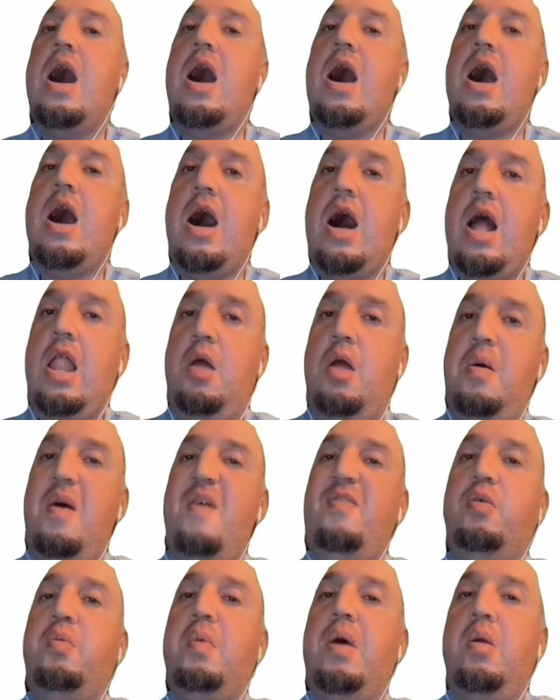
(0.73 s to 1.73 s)
Hello
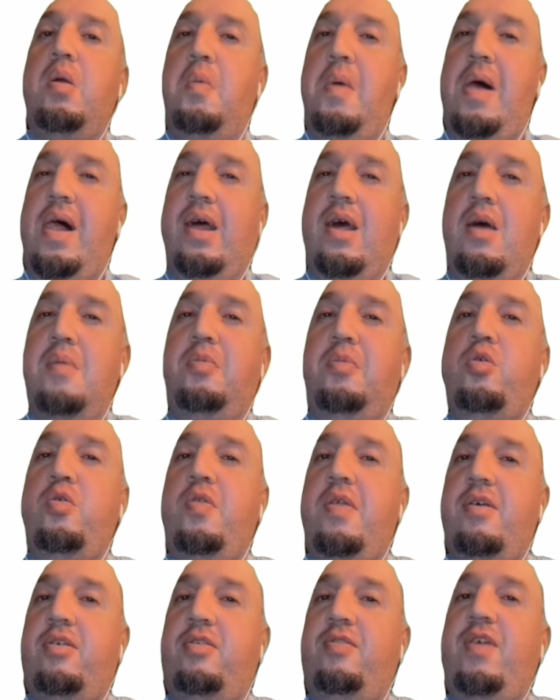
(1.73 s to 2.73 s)
everyone, welcome to
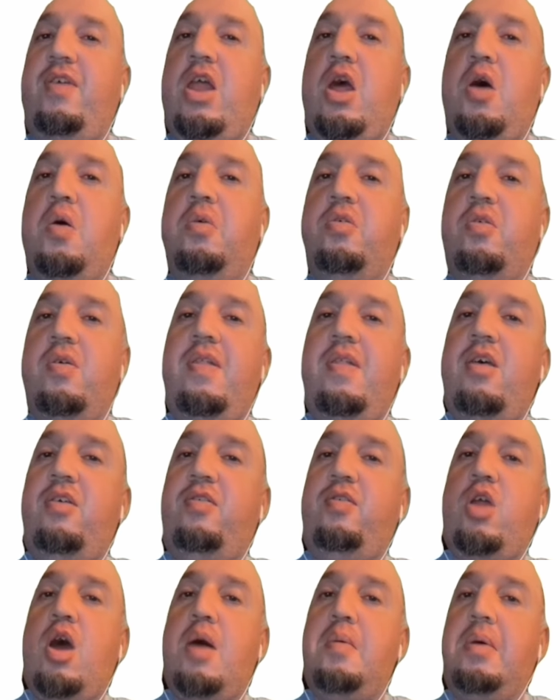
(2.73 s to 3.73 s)
this video. So in this
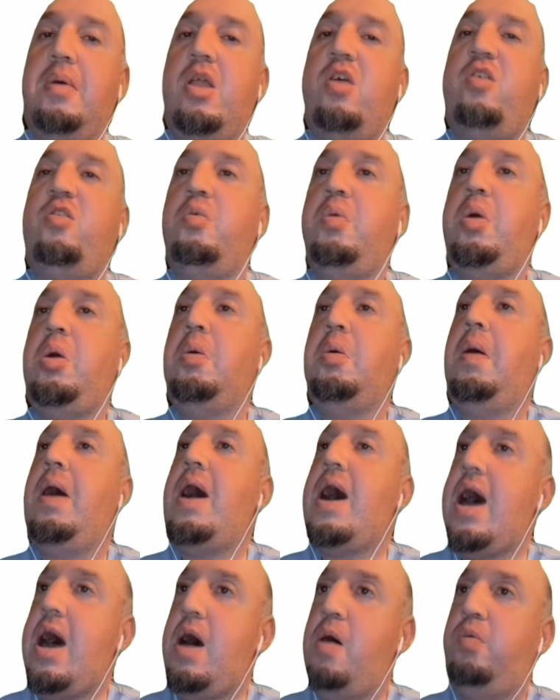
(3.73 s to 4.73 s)
video, I'm going to show you
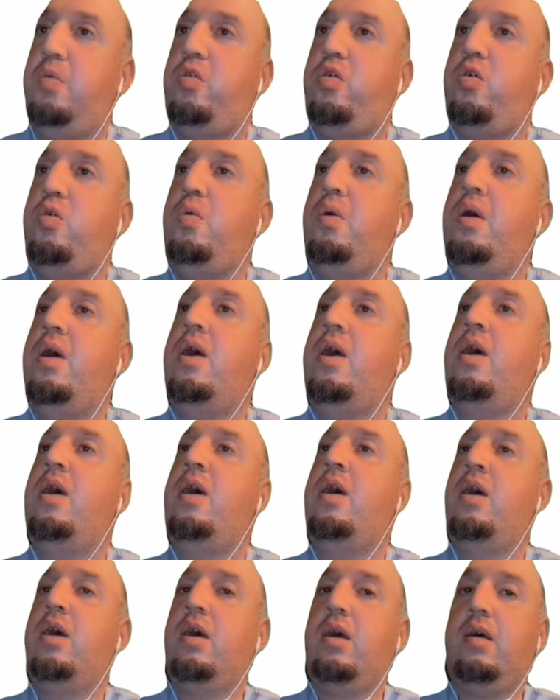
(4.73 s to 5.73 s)
how to
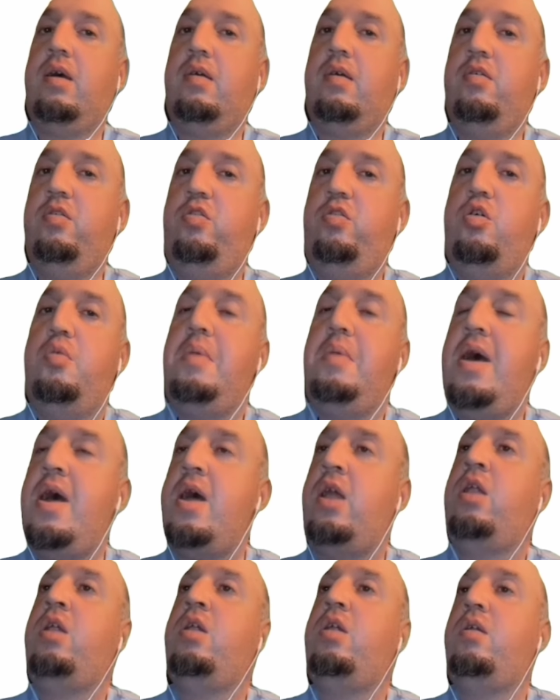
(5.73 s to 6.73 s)
zoom
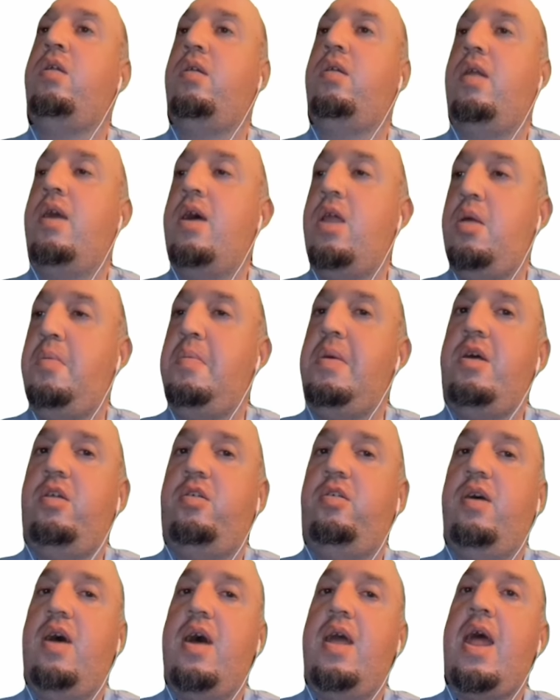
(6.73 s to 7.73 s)
in an image
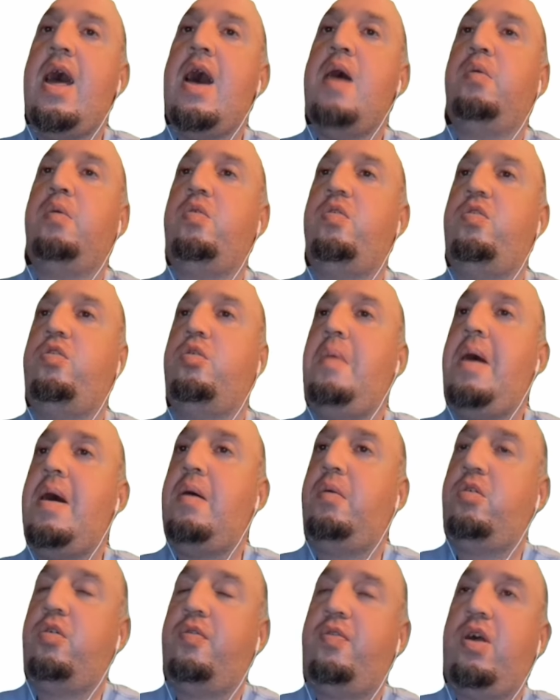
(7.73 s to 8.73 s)
and how to zoom out.
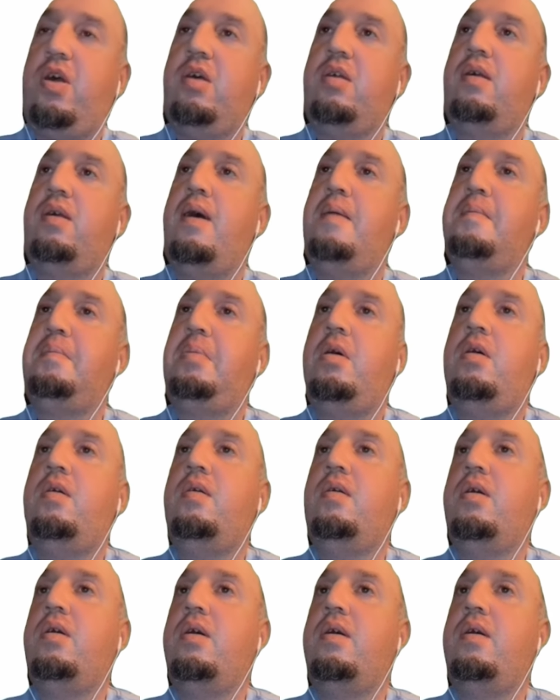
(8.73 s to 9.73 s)
So for example,
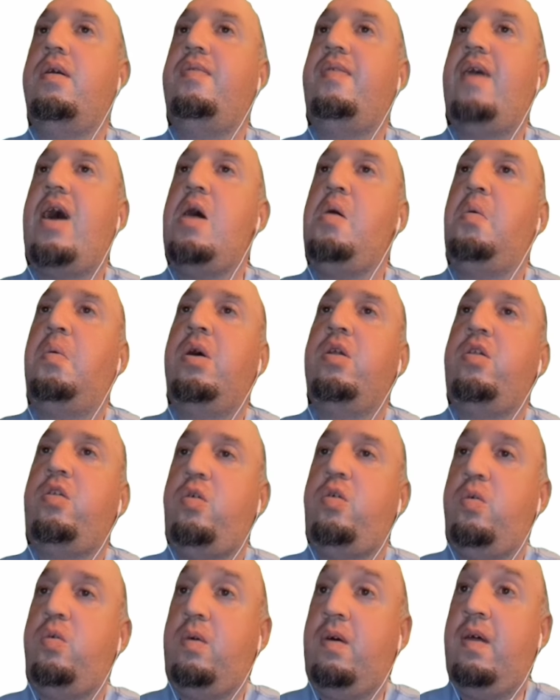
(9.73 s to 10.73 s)
if I want
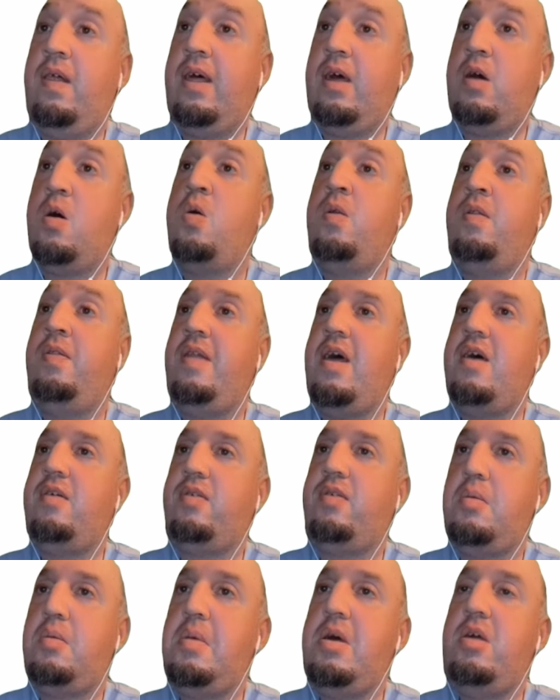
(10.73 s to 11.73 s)
to click on this
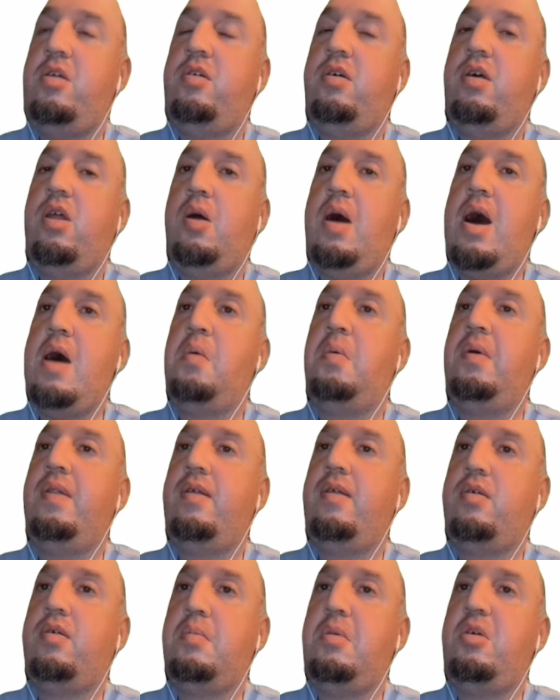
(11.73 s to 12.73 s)
image, I want
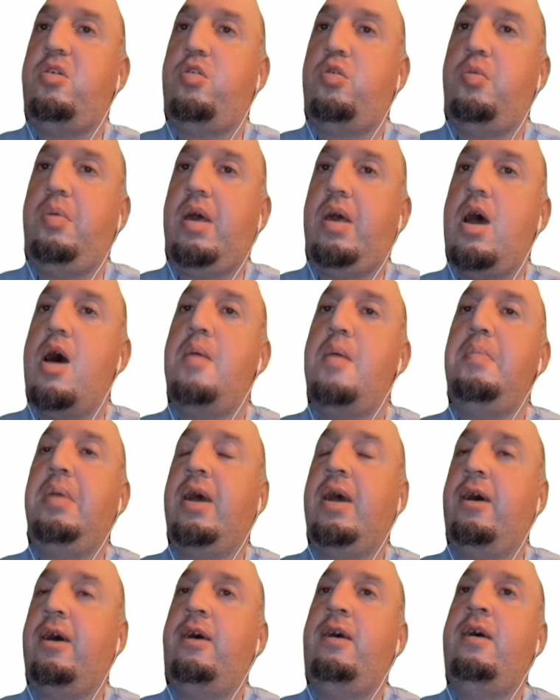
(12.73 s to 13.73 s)
this image to become
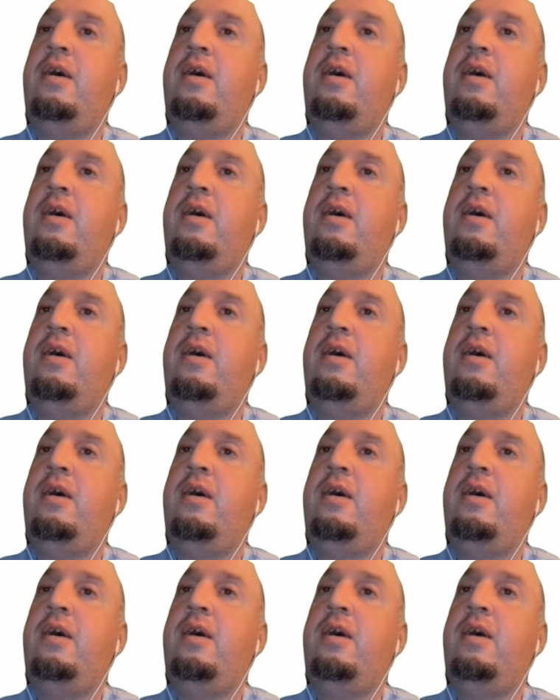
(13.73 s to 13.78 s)
bigger.